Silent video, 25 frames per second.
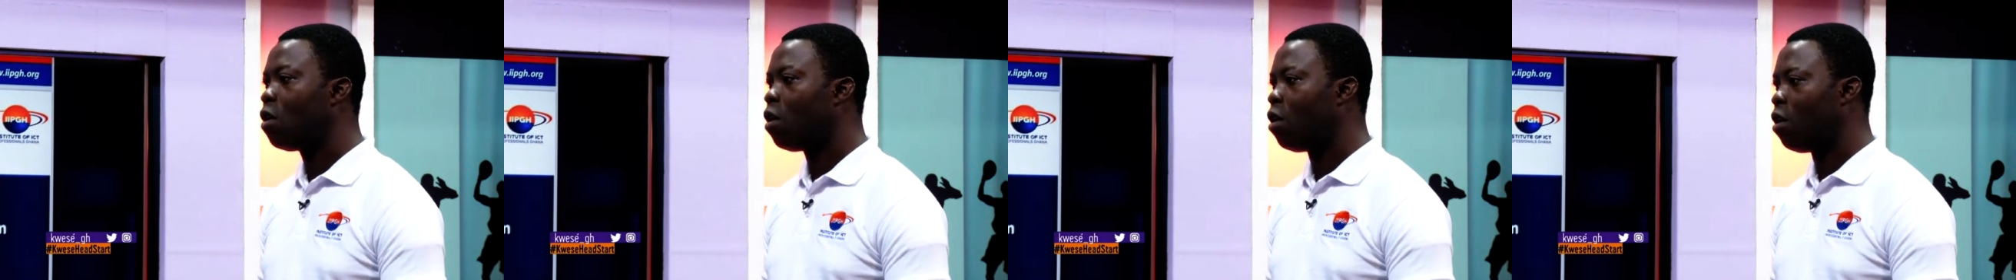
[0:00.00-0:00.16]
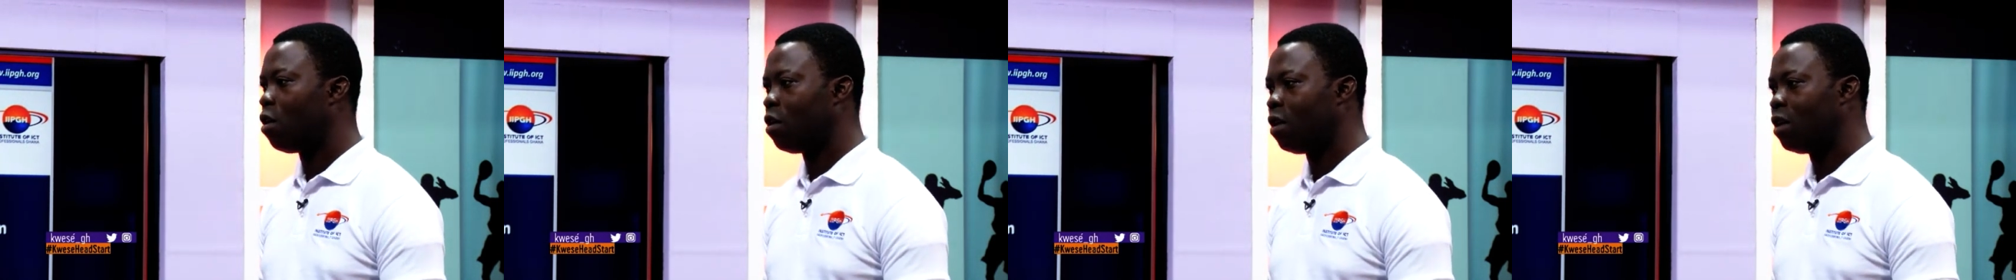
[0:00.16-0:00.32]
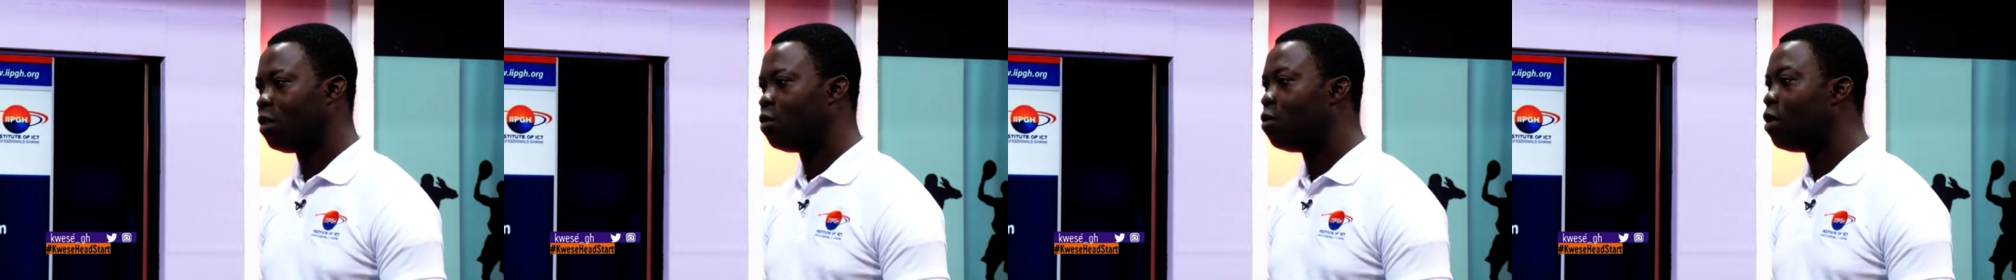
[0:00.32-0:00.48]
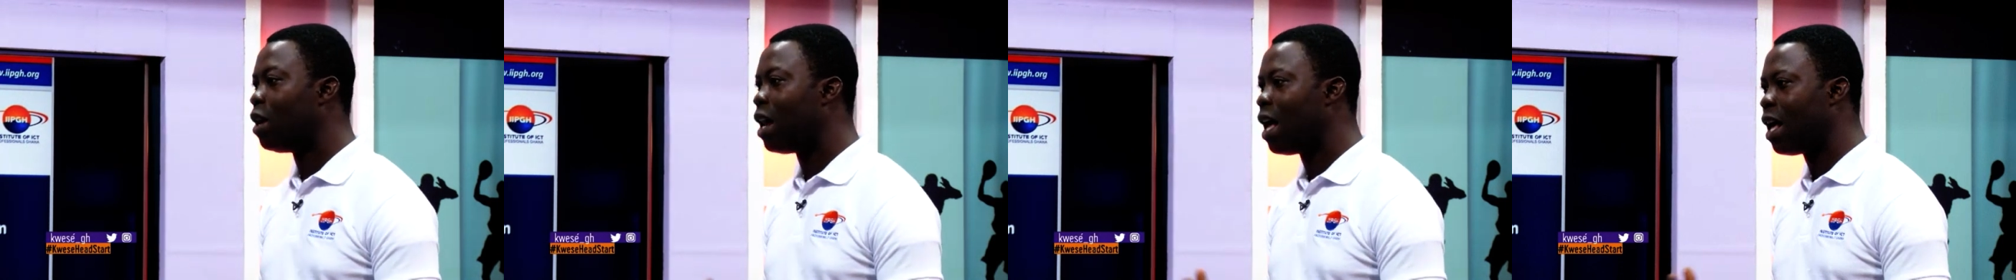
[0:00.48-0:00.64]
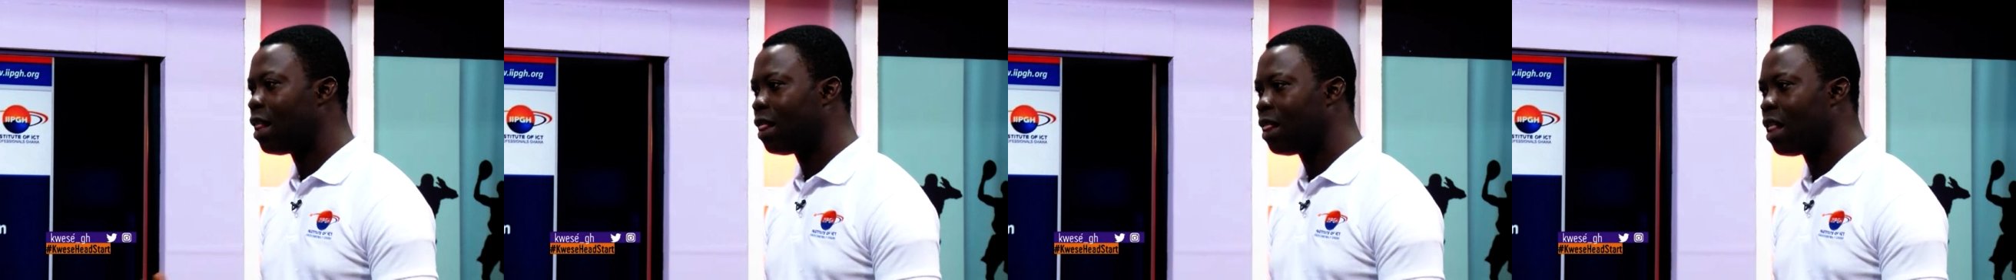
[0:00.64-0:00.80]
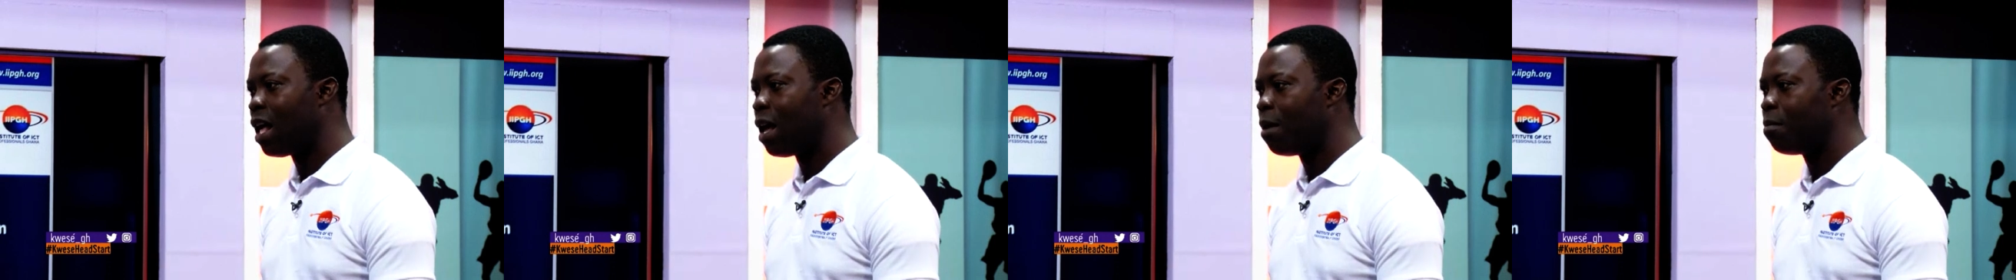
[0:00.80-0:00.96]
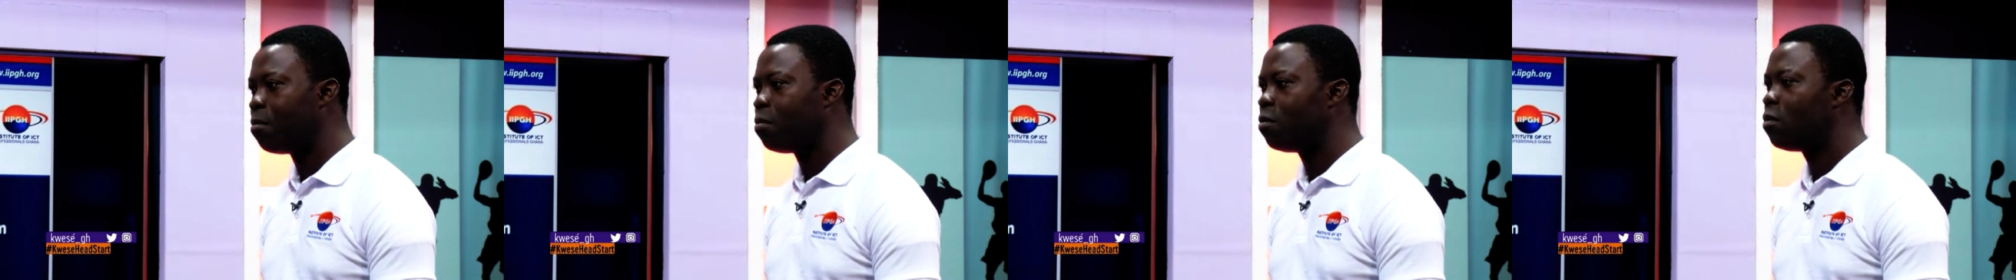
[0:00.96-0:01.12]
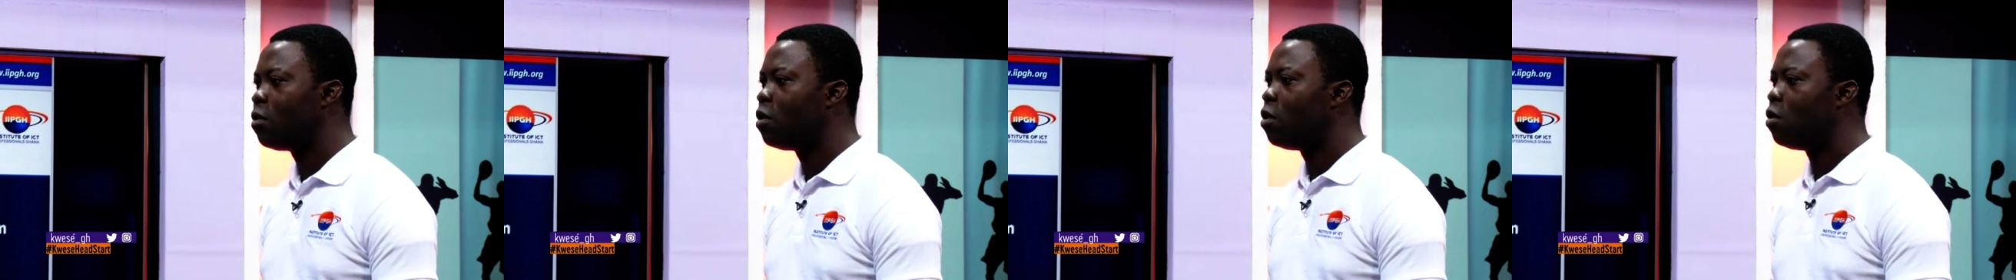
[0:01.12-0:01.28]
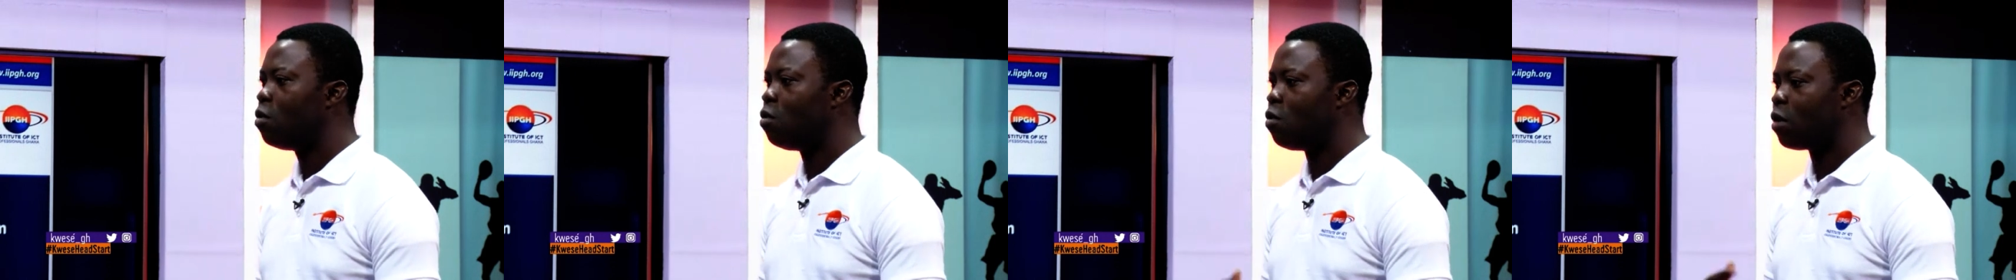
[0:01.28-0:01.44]
Okay. You learn them.
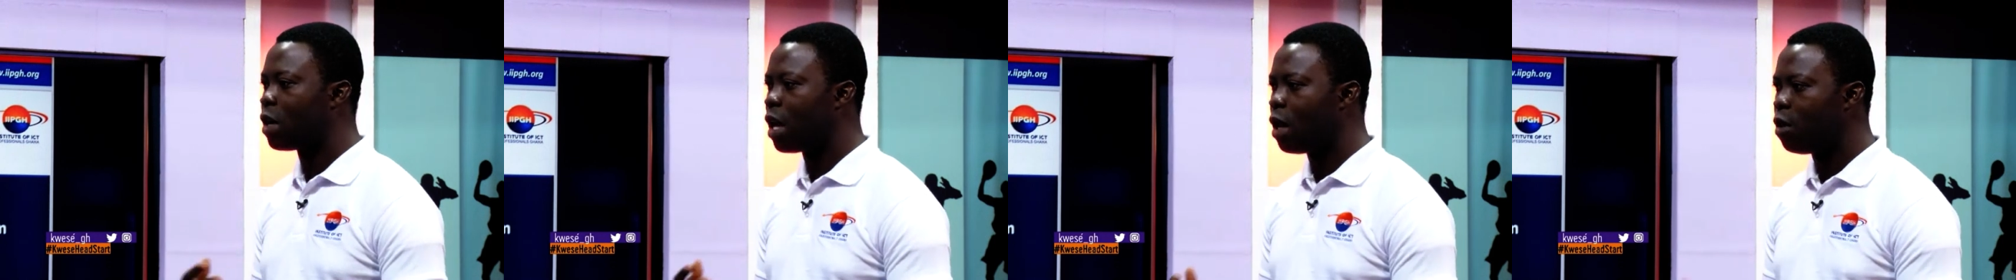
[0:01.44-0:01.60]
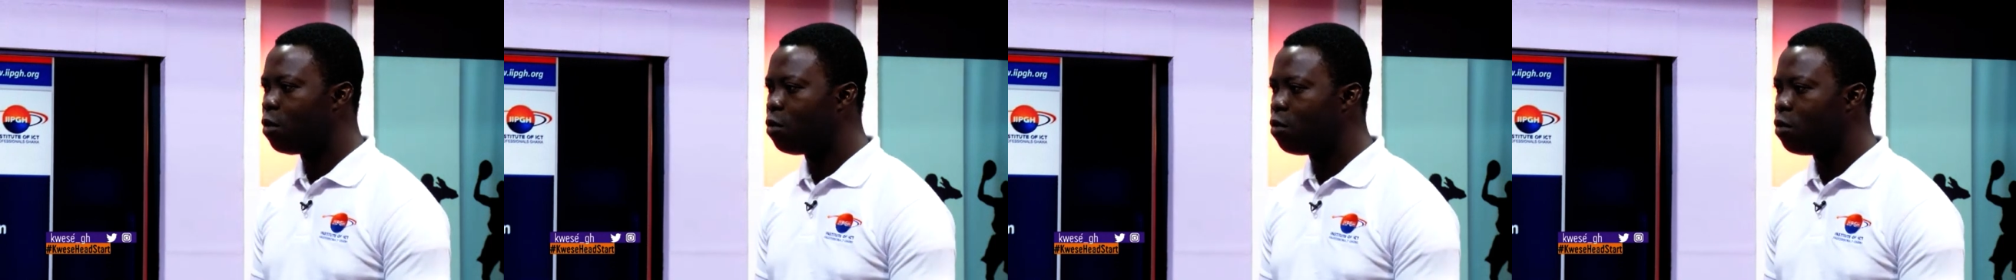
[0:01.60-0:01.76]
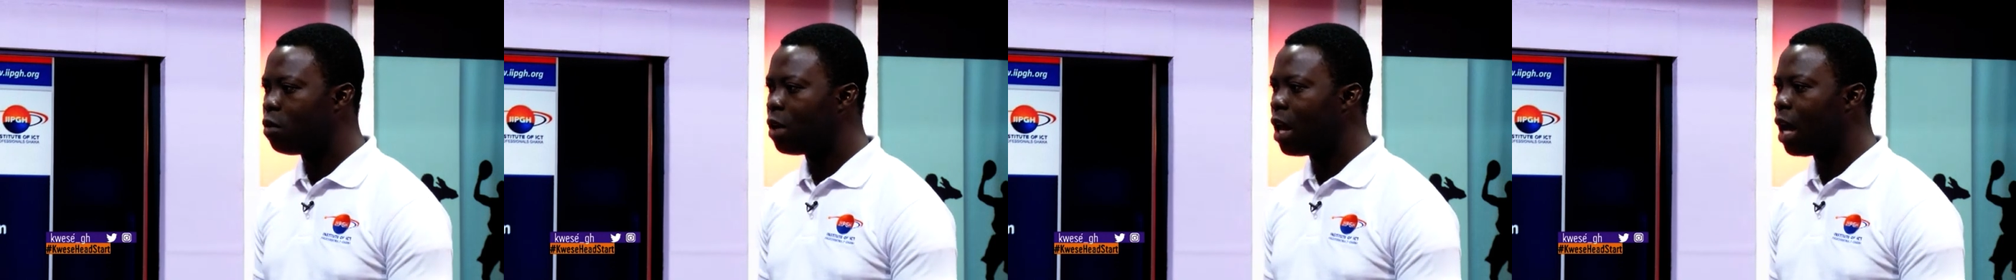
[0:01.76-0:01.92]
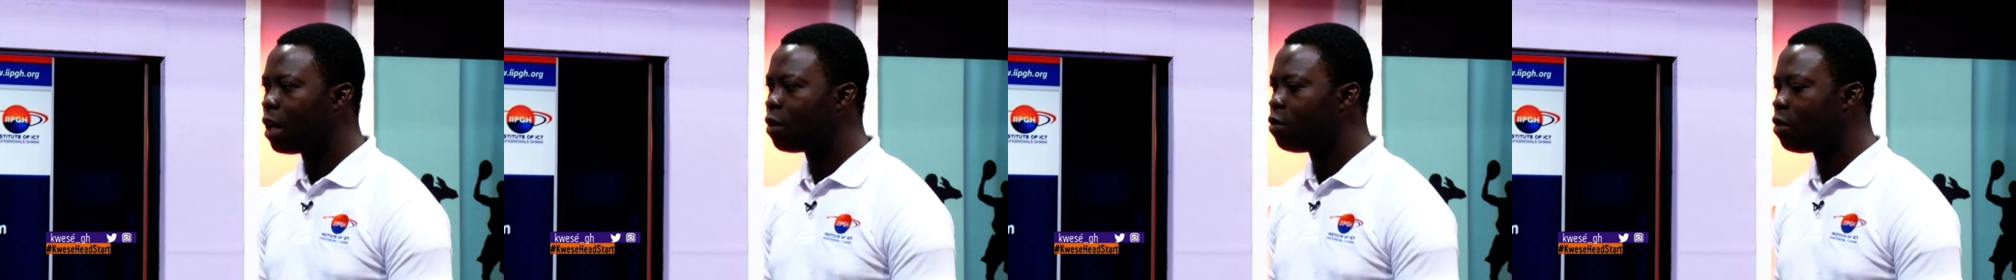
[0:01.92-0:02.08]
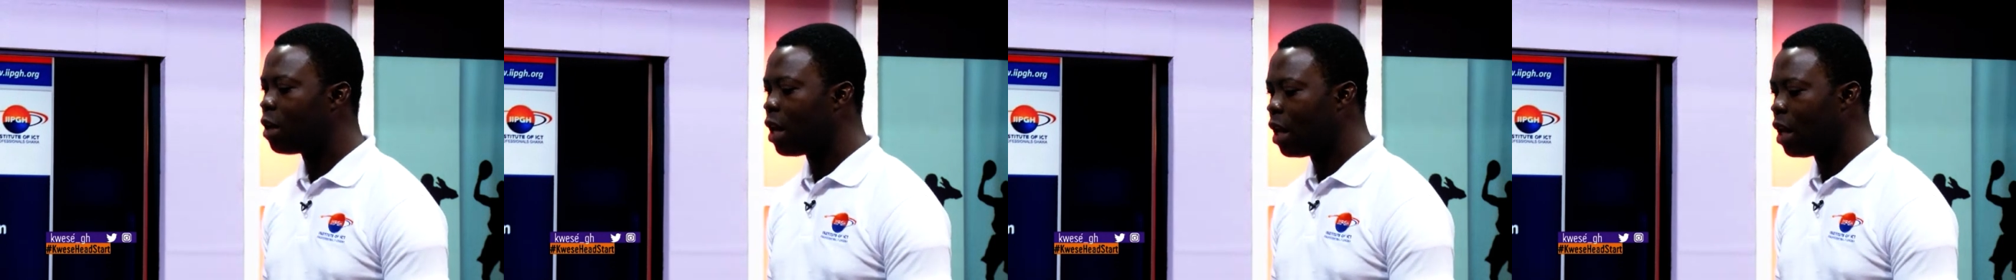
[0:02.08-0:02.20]
Yeah. You can do that.